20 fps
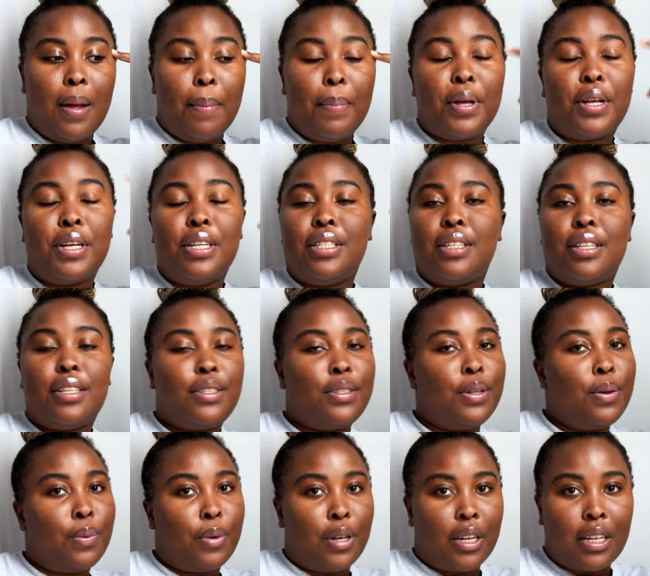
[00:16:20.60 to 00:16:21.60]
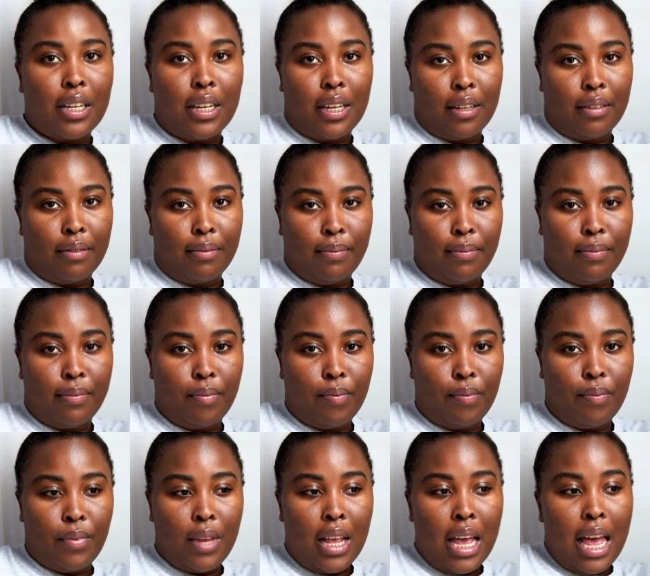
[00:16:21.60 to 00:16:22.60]
because it's not working.
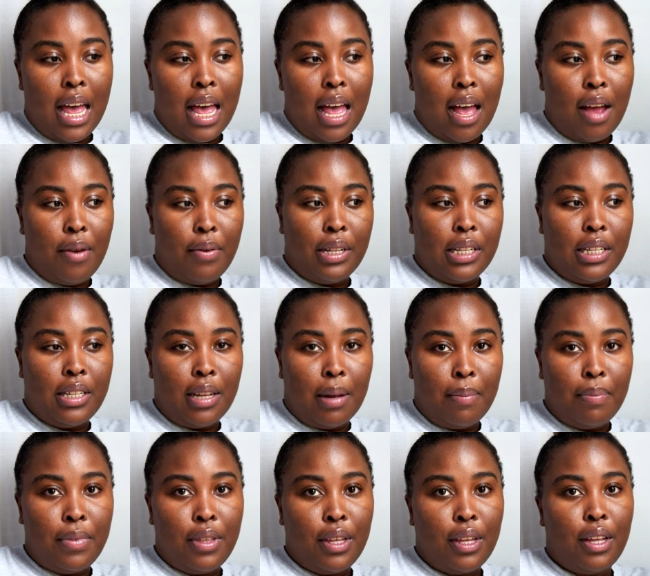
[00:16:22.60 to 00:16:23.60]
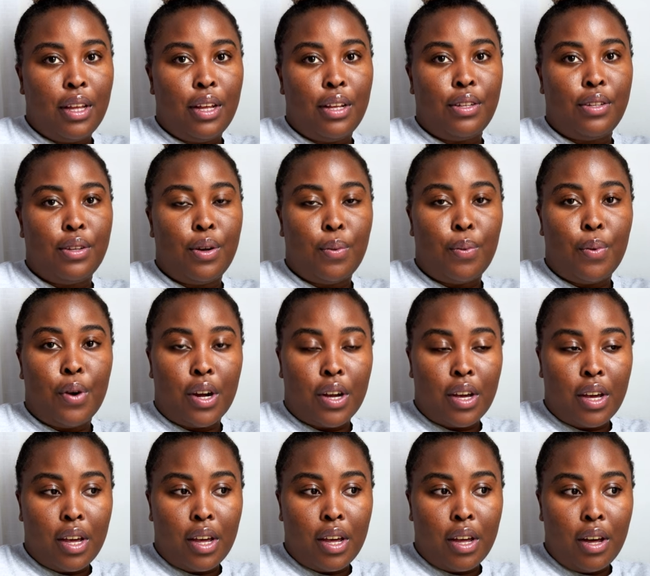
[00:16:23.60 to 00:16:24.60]
And when something is not
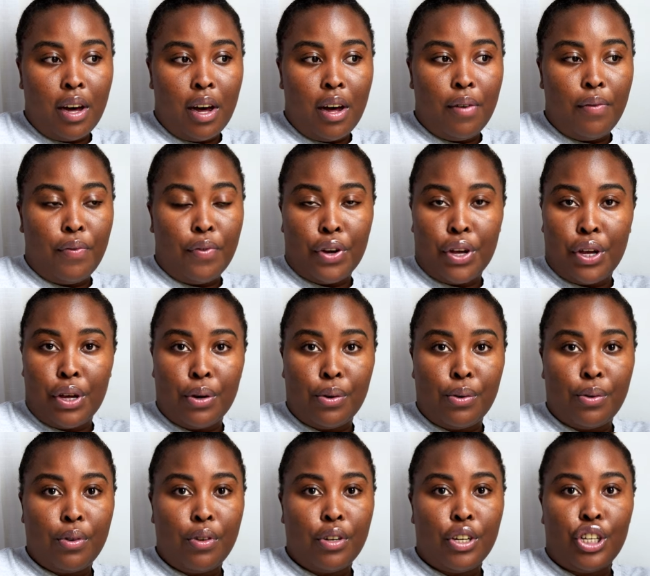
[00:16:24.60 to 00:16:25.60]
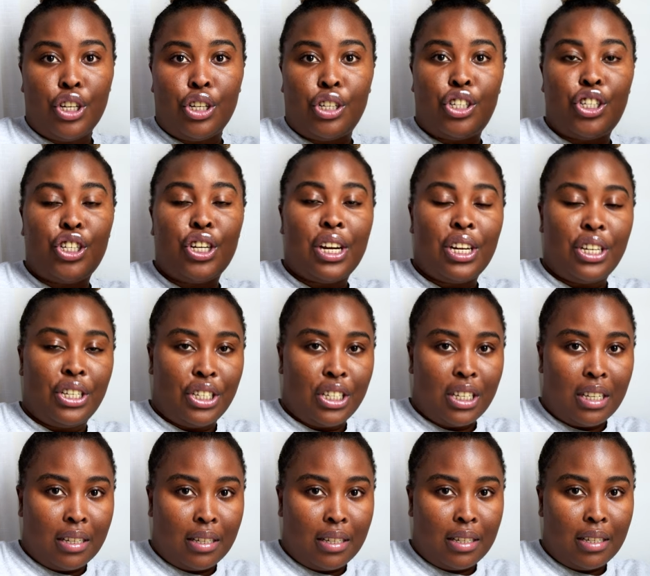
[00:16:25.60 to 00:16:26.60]
working for you, you change
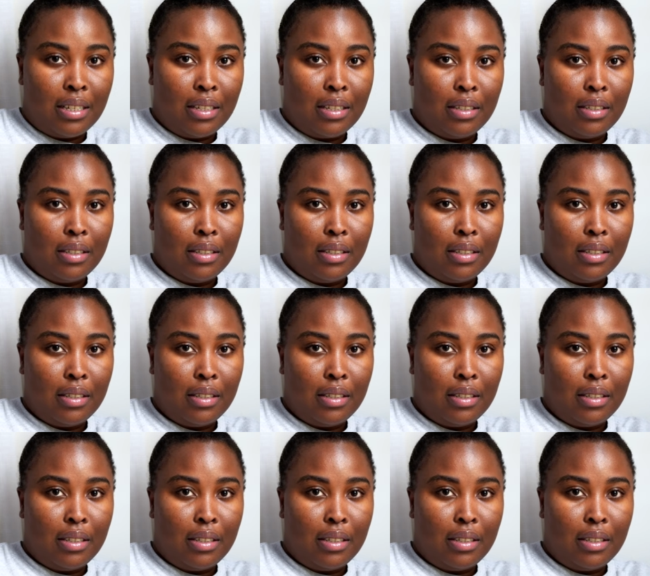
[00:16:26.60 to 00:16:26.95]
it.